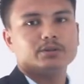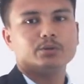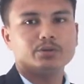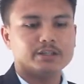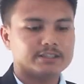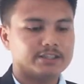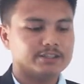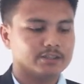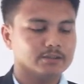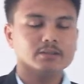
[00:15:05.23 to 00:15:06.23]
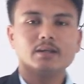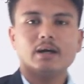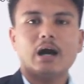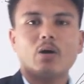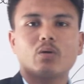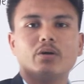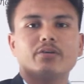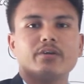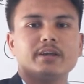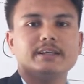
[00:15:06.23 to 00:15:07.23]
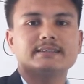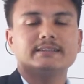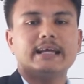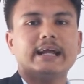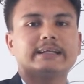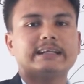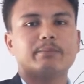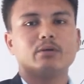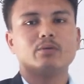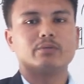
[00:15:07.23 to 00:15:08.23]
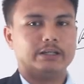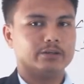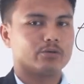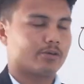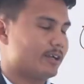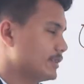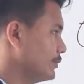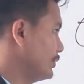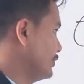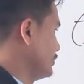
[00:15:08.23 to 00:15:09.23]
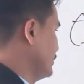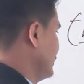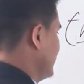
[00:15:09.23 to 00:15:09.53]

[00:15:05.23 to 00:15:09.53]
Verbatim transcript: Due to this reason, our country is lack developed in road transportation.